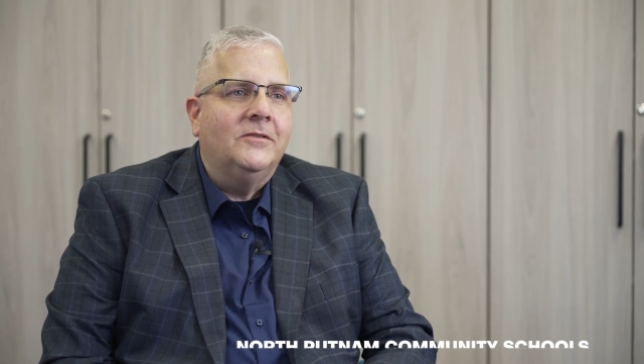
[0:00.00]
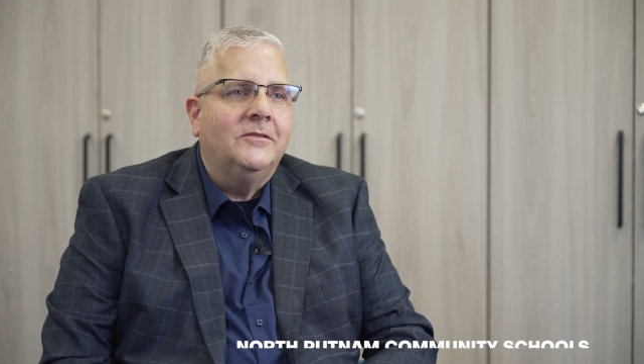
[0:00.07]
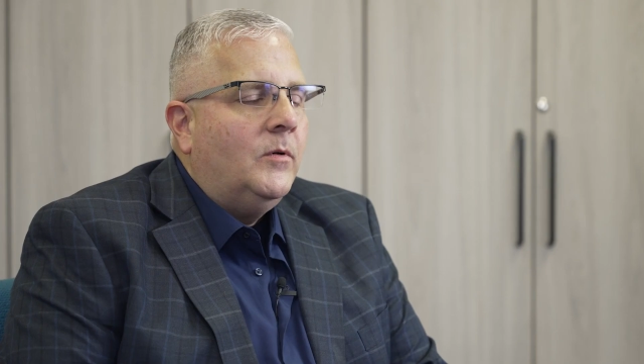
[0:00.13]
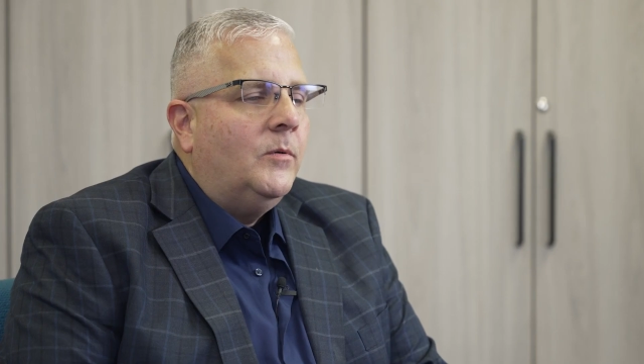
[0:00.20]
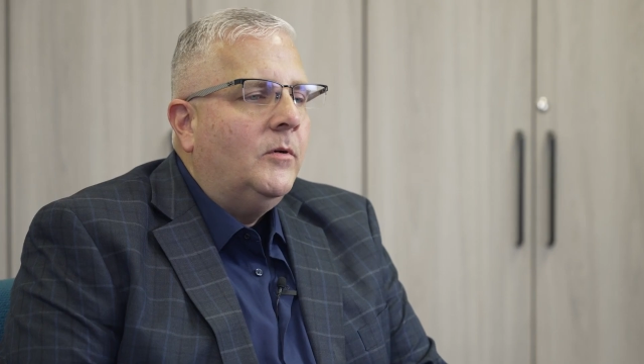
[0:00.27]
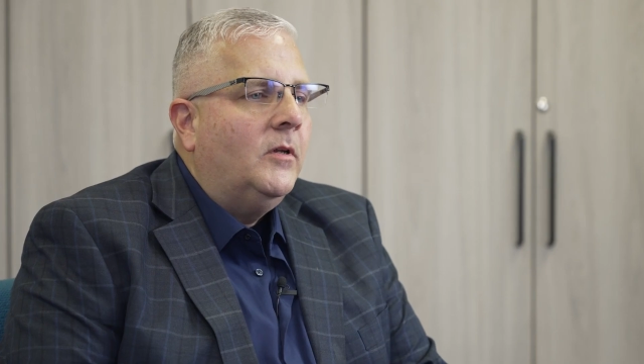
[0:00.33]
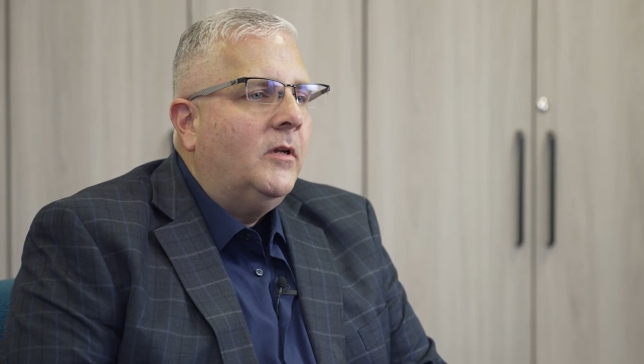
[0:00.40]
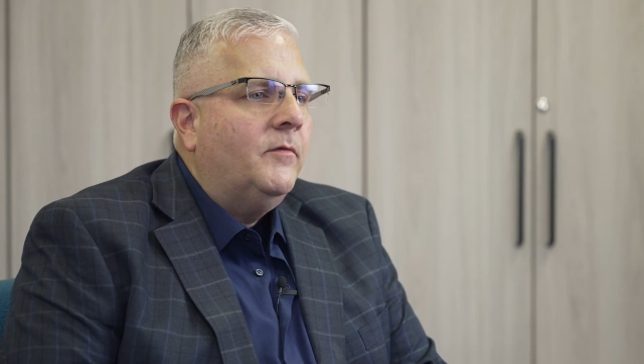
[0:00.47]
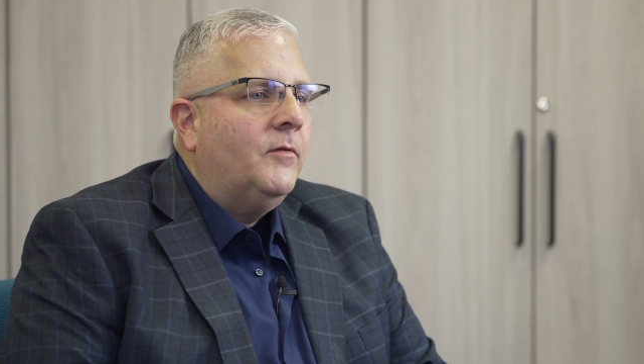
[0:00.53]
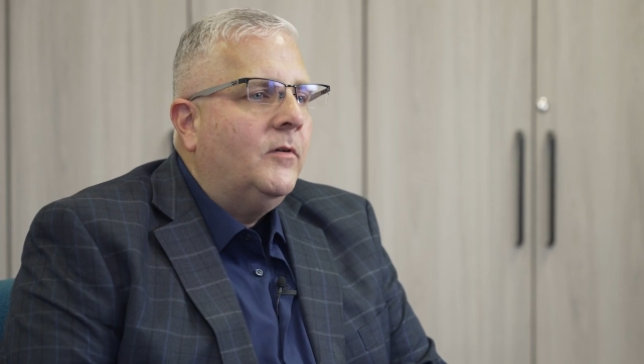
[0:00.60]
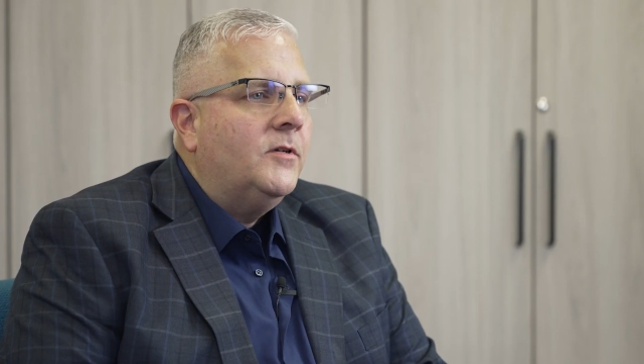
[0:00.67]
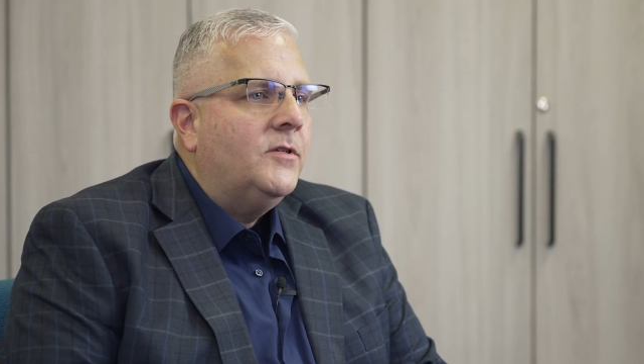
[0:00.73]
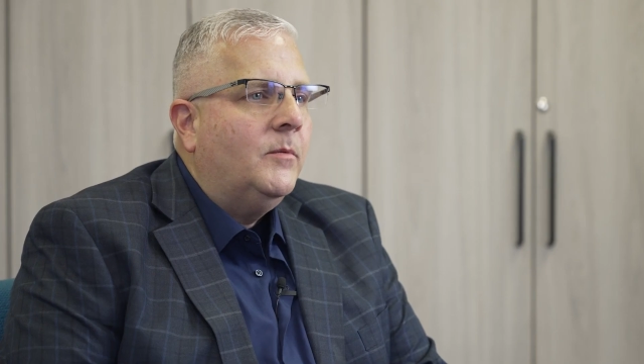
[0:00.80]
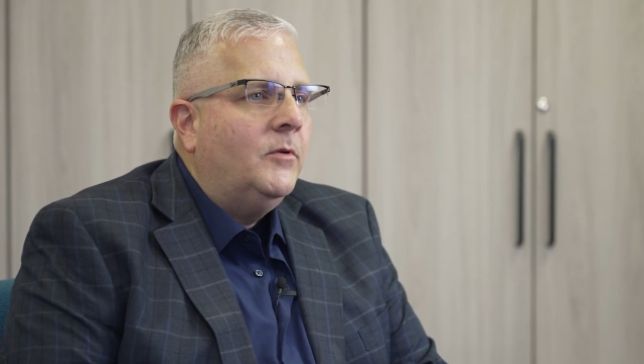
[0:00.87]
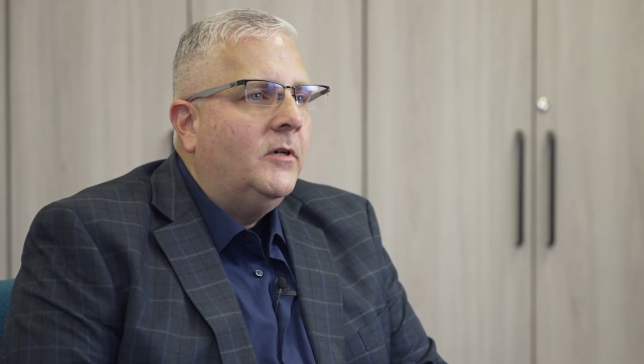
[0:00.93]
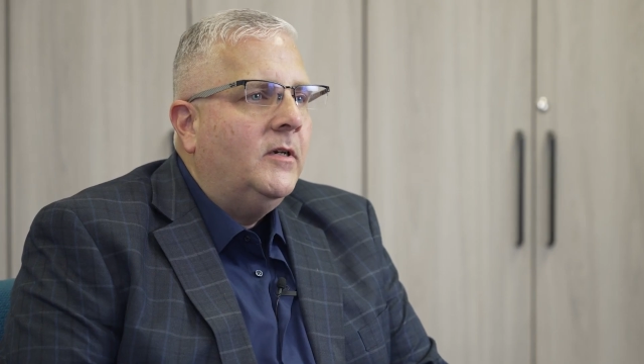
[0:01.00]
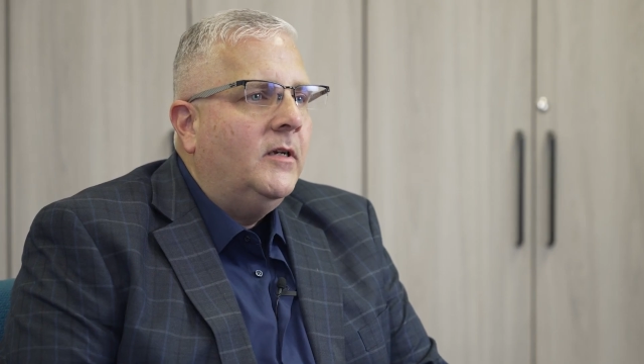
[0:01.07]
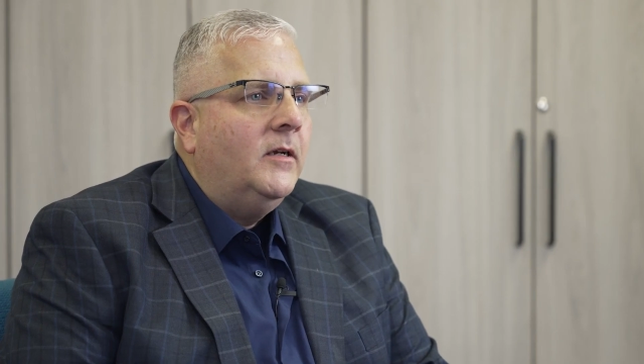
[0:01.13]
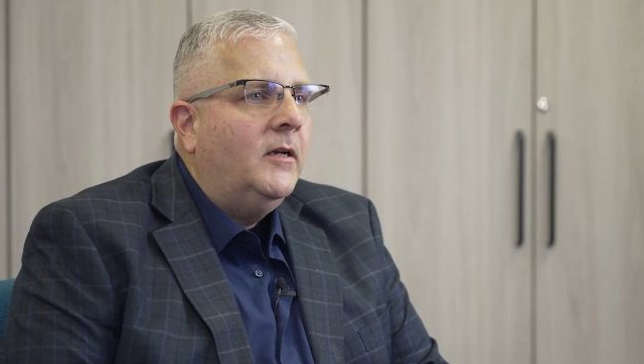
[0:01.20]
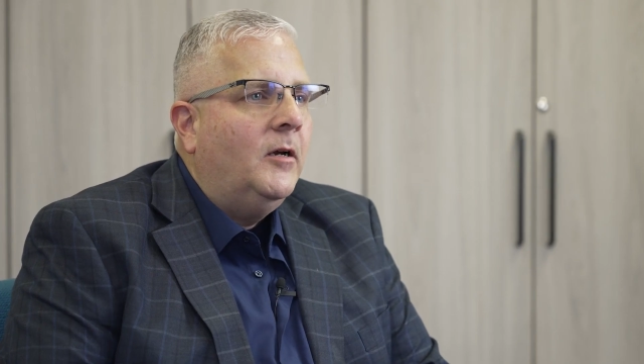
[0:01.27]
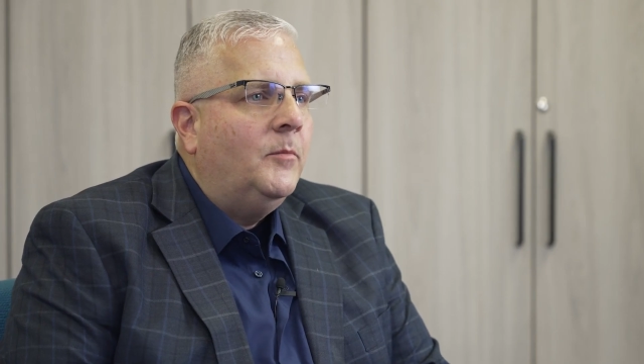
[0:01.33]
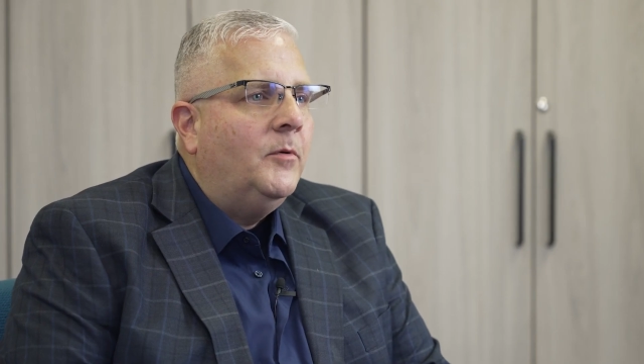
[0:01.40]
We were looking for someone
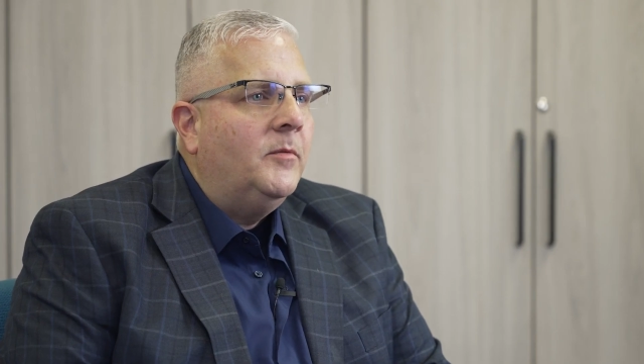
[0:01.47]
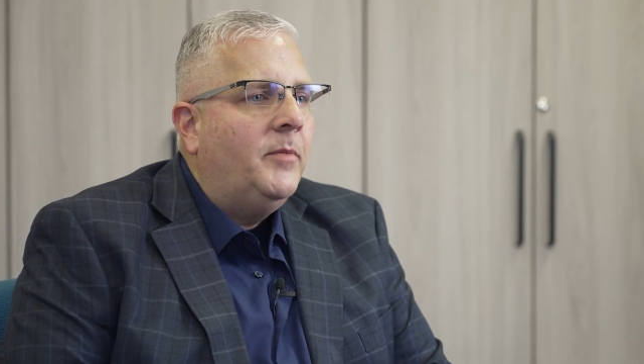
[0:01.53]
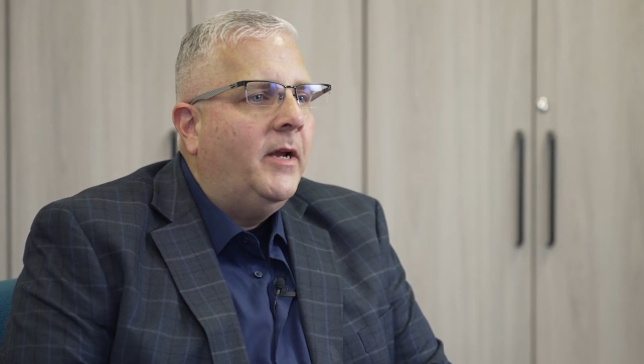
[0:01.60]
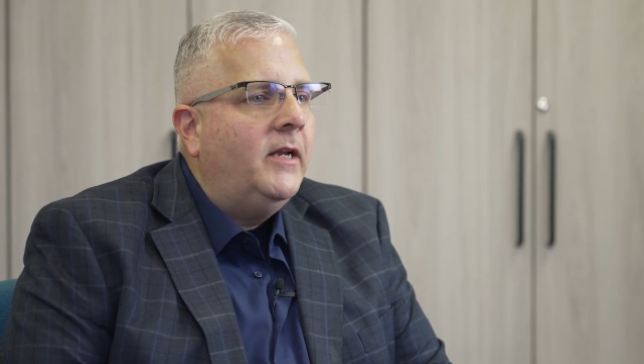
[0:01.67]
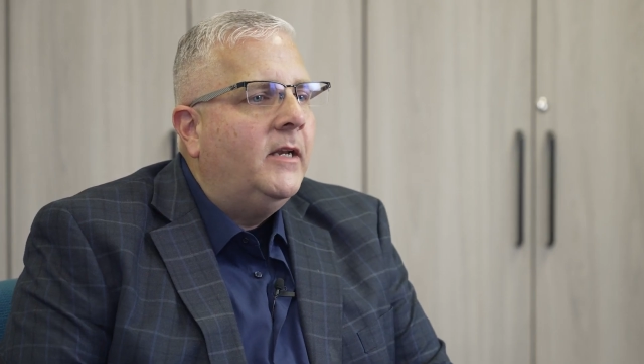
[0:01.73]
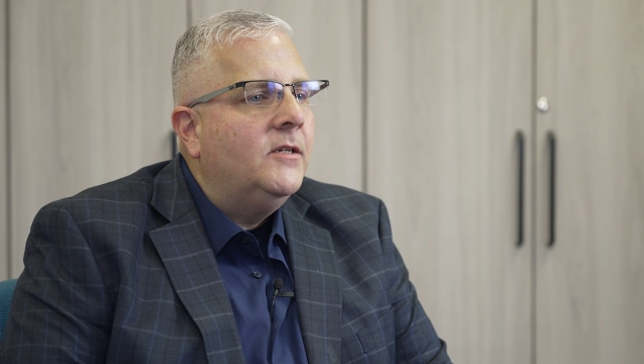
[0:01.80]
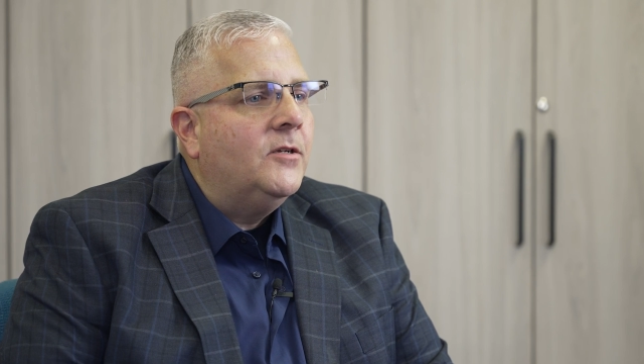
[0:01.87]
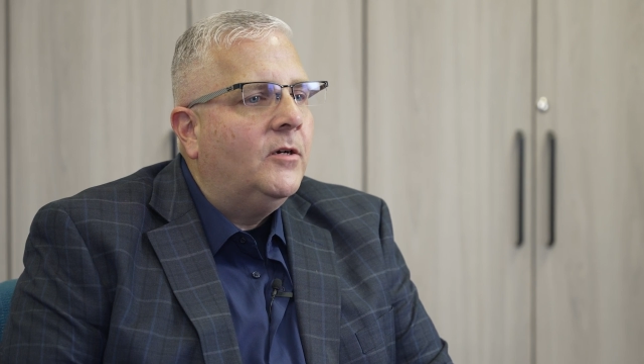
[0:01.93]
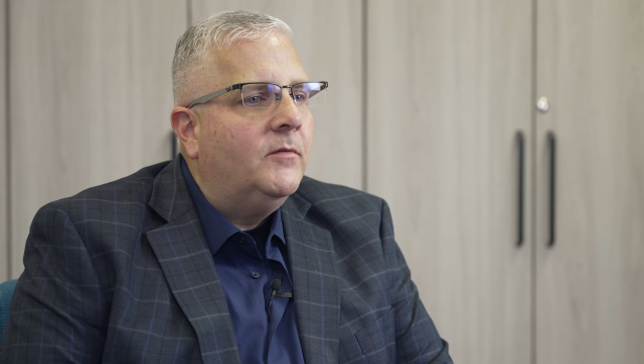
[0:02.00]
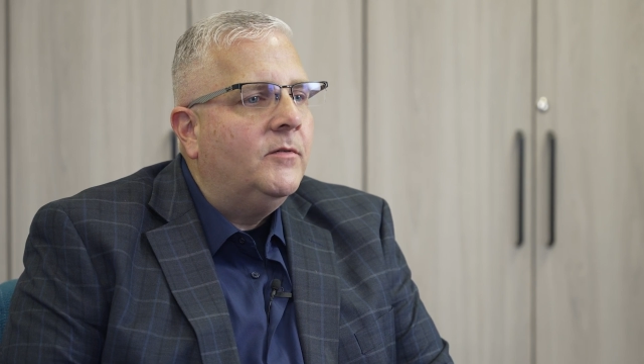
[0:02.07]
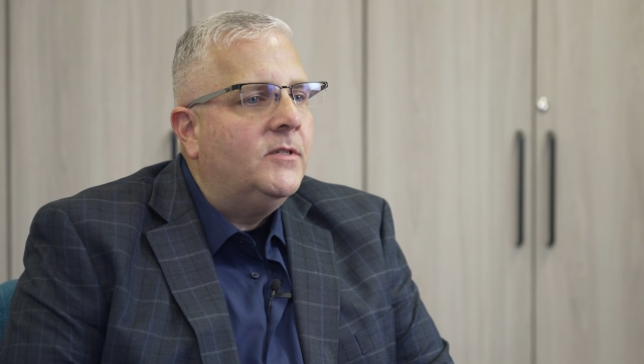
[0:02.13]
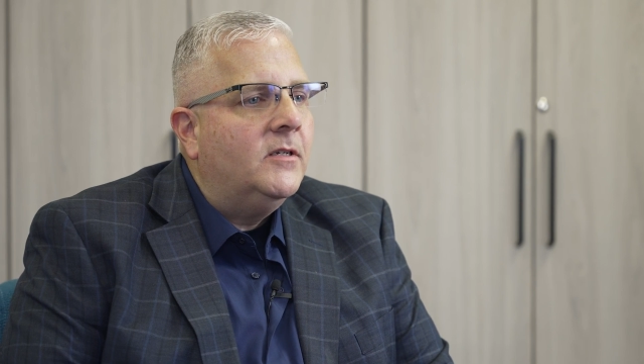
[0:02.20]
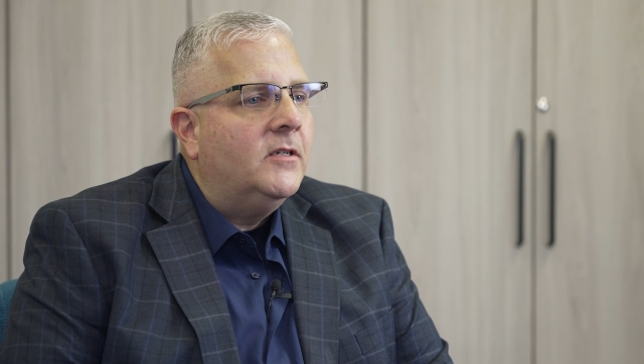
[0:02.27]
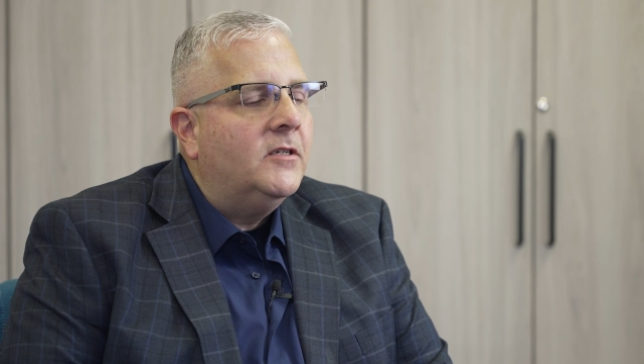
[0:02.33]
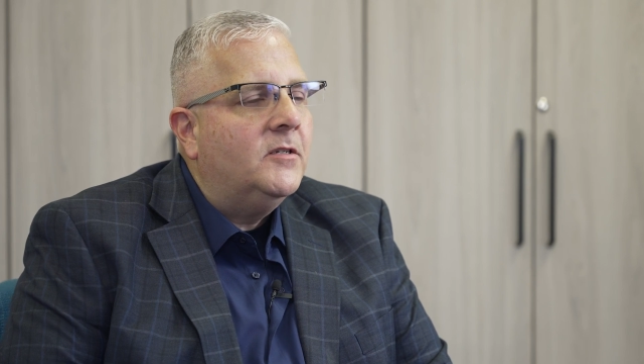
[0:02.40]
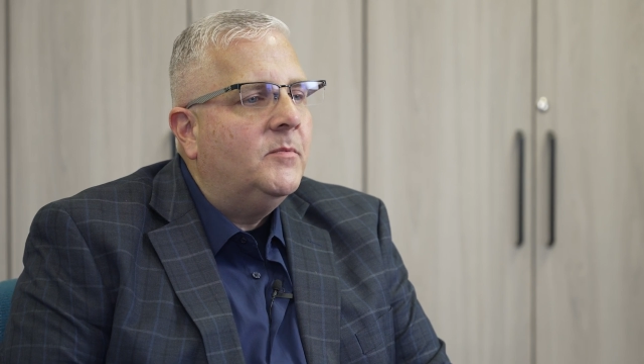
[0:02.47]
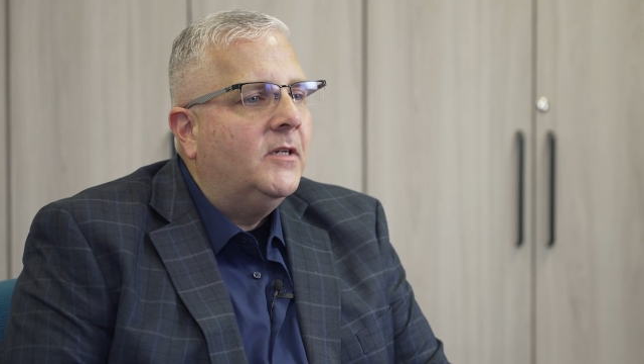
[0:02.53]
to help with painting services